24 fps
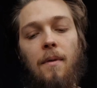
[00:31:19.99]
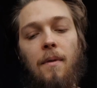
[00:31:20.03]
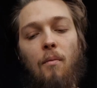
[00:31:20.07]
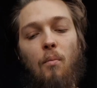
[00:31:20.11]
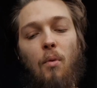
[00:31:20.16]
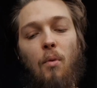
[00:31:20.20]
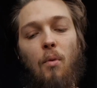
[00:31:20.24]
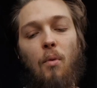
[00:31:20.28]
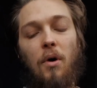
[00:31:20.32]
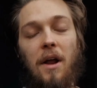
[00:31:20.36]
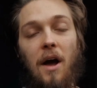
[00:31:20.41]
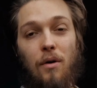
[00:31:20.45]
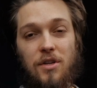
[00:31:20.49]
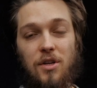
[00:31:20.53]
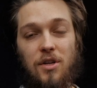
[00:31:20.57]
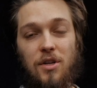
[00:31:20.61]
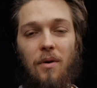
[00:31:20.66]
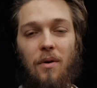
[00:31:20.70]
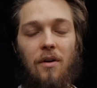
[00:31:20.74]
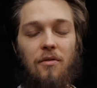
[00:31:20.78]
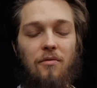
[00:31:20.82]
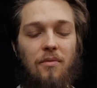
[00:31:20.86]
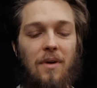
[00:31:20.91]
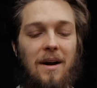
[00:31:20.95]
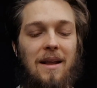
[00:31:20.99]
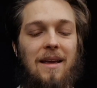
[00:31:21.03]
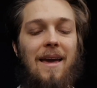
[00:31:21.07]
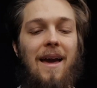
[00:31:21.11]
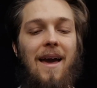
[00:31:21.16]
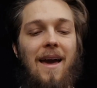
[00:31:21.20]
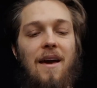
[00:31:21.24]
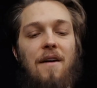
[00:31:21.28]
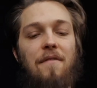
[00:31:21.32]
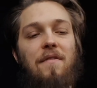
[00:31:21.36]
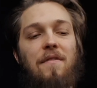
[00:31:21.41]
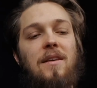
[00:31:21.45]
What I also already
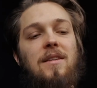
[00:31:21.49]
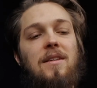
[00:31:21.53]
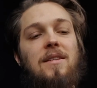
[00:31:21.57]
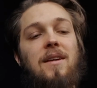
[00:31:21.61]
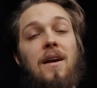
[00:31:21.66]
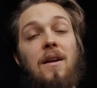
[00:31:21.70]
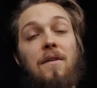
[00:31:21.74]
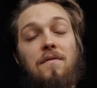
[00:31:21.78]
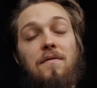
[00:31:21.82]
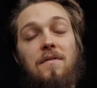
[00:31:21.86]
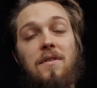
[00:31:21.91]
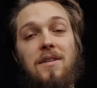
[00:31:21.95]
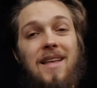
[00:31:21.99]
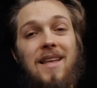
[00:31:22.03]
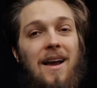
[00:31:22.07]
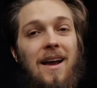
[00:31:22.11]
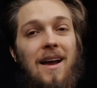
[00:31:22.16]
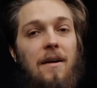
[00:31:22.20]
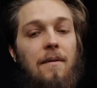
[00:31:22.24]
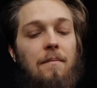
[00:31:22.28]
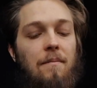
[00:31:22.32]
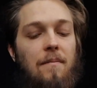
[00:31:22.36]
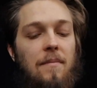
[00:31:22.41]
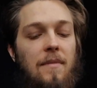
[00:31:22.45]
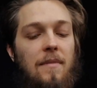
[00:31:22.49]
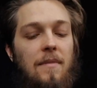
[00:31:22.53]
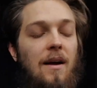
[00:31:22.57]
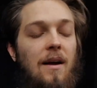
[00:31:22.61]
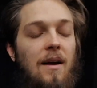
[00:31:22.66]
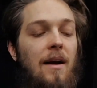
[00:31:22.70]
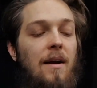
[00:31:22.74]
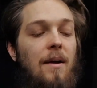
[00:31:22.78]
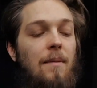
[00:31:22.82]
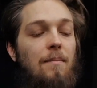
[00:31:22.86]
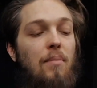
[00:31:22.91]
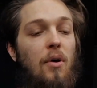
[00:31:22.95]
have is kind of the stack that
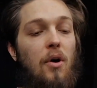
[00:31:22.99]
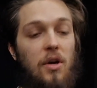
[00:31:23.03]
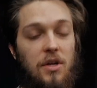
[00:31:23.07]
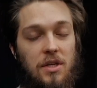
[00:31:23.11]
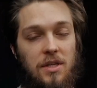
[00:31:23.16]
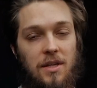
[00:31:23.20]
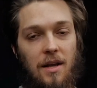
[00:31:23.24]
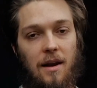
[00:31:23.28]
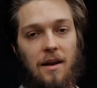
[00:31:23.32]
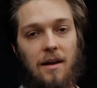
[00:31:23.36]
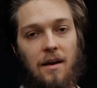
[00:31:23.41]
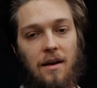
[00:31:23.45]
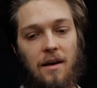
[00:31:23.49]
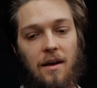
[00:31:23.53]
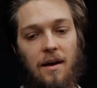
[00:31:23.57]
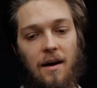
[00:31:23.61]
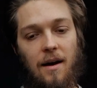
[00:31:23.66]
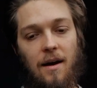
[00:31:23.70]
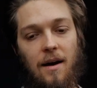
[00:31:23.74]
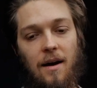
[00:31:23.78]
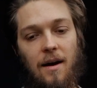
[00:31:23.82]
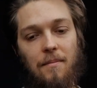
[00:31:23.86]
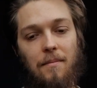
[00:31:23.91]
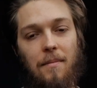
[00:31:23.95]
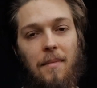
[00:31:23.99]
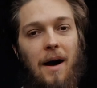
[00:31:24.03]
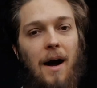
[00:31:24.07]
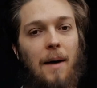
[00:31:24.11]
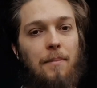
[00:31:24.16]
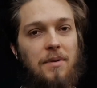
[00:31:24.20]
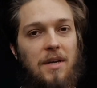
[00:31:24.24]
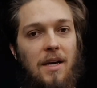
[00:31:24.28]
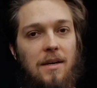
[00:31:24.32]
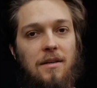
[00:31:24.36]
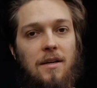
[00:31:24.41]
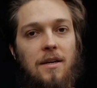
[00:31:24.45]
I personally am
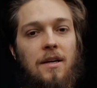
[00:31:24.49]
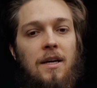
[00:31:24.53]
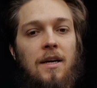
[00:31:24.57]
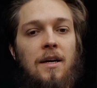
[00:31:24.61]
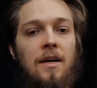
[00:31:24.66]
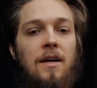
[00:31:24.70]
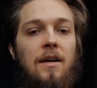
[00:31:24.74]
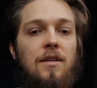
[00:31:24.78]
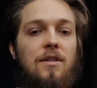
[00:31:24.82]
updating.